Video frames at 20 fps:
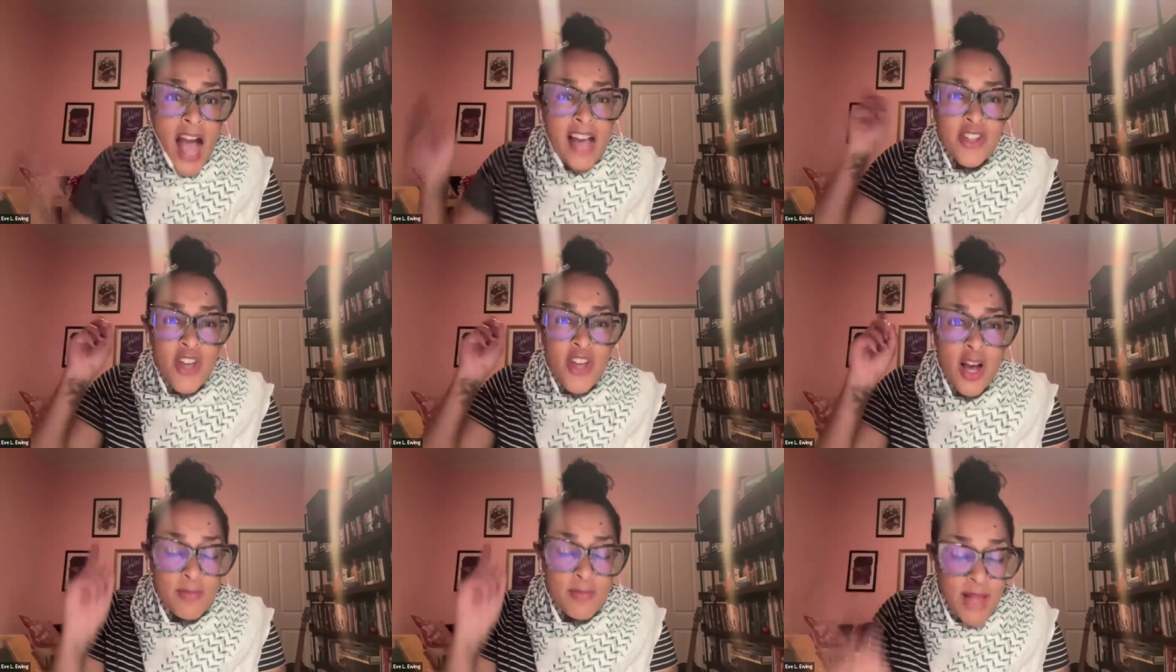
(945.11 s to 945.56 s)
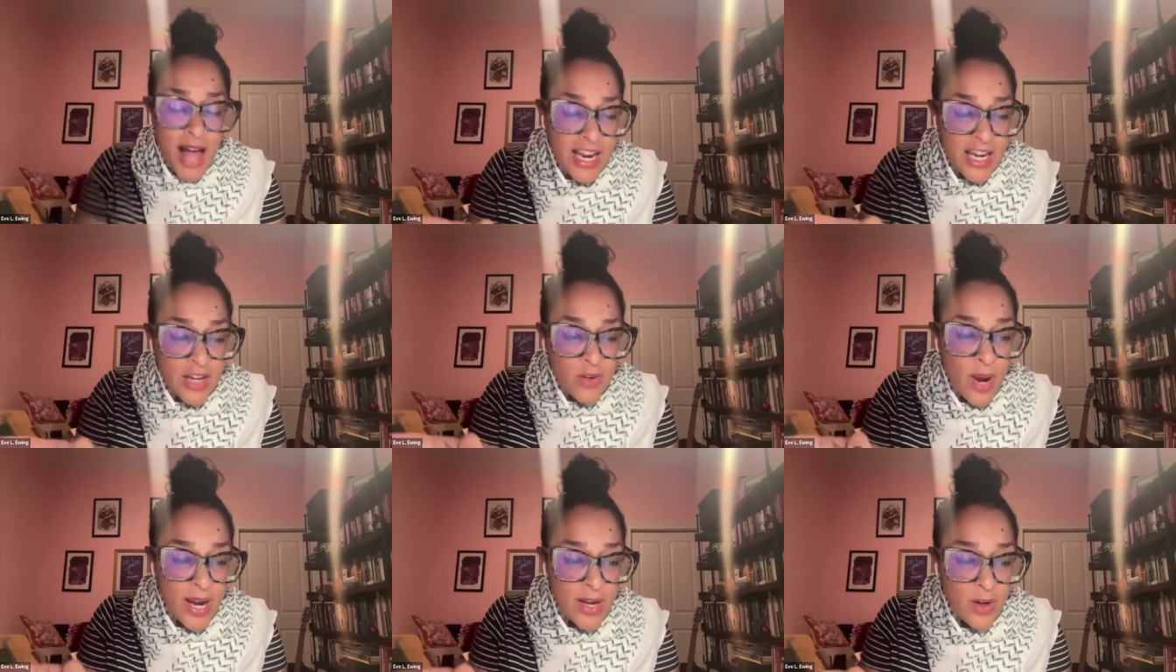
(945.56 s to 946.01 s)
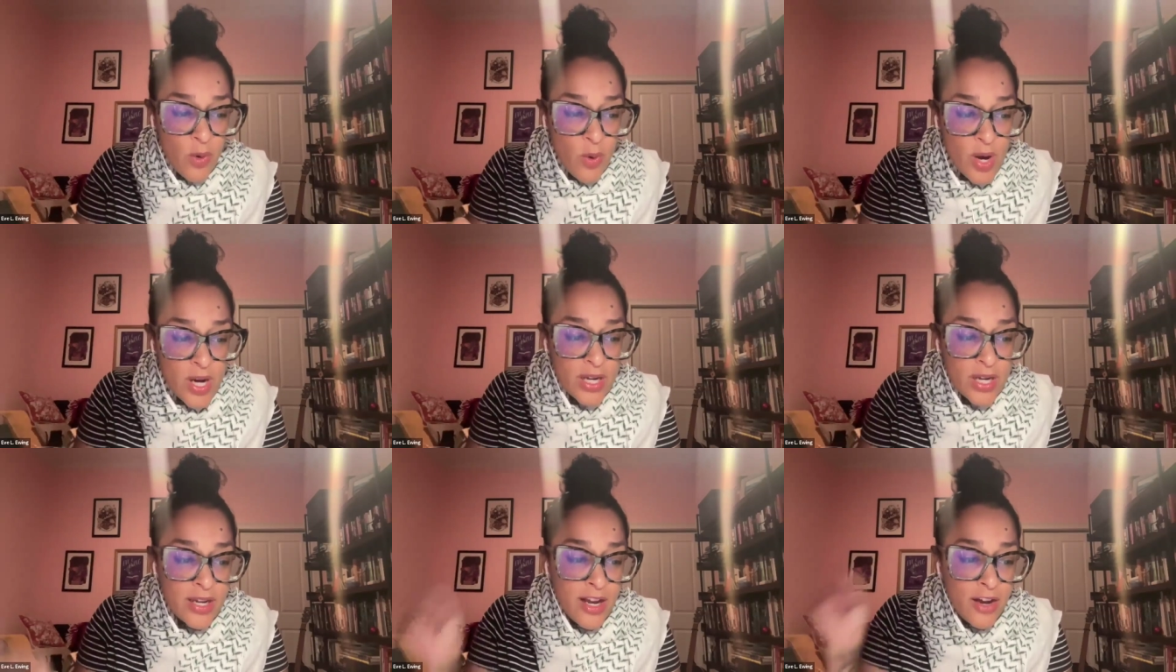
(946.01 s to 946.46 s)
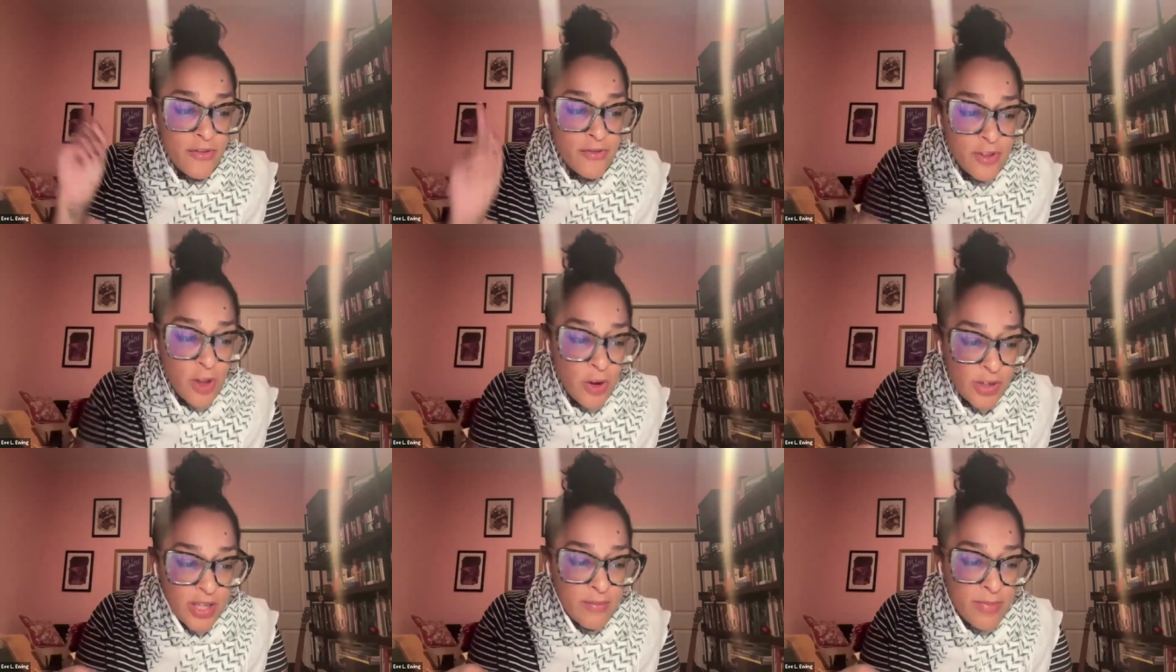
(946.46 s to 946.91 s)
I saw a black and white orca, a
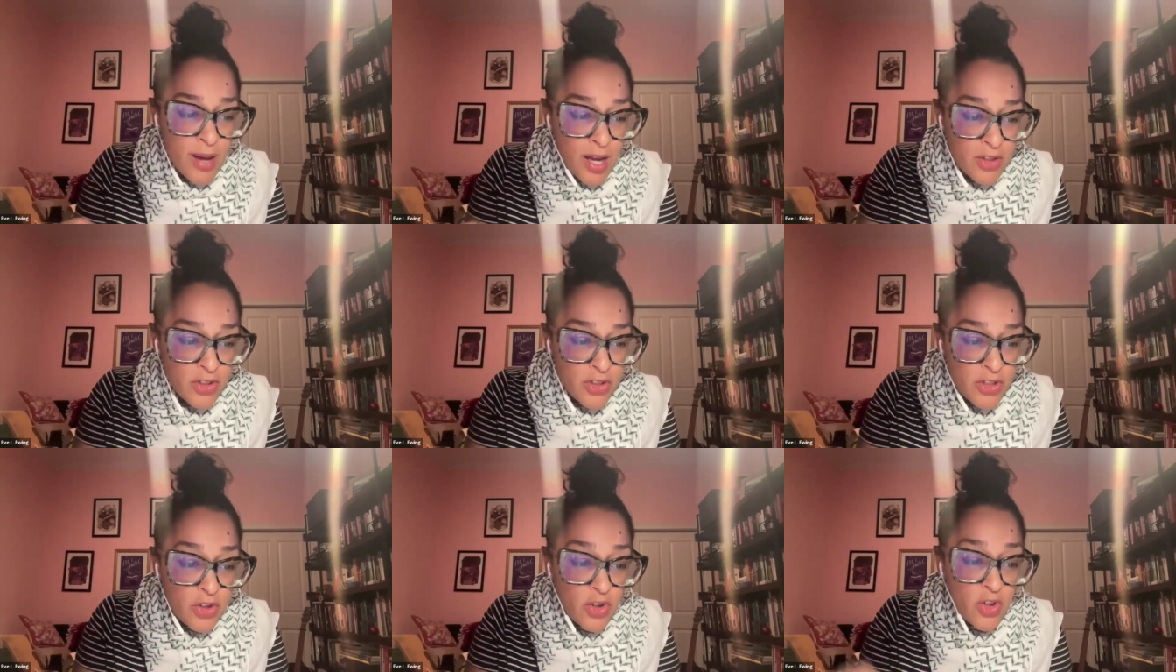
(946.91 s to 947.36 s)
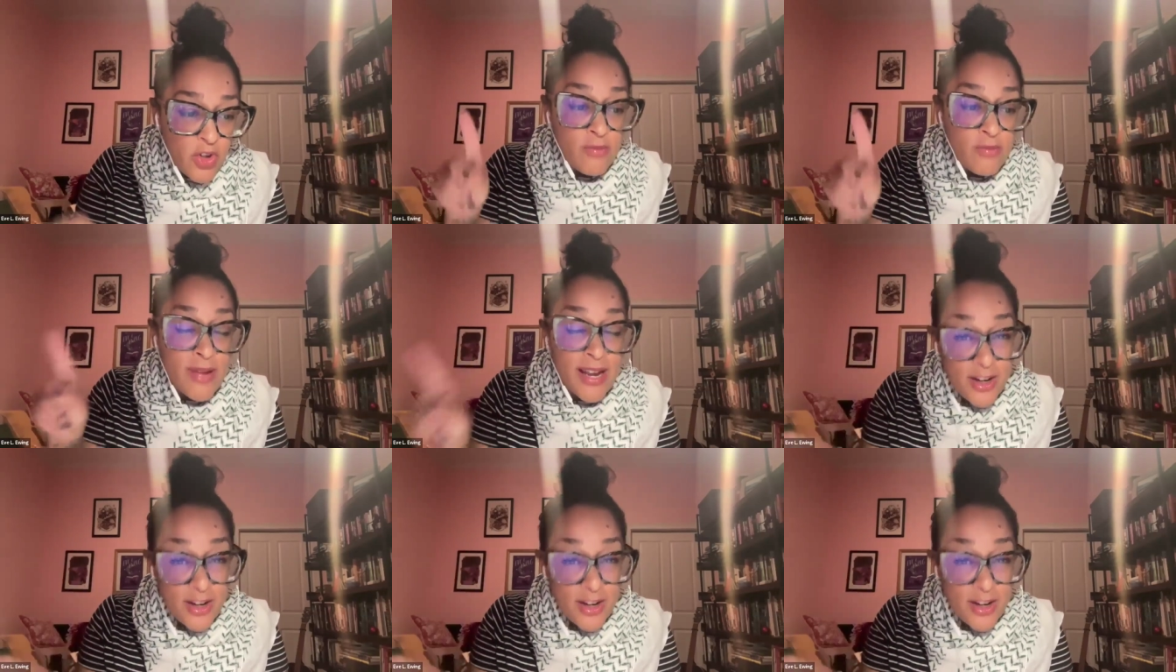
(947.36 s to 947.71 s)
floating pontoon,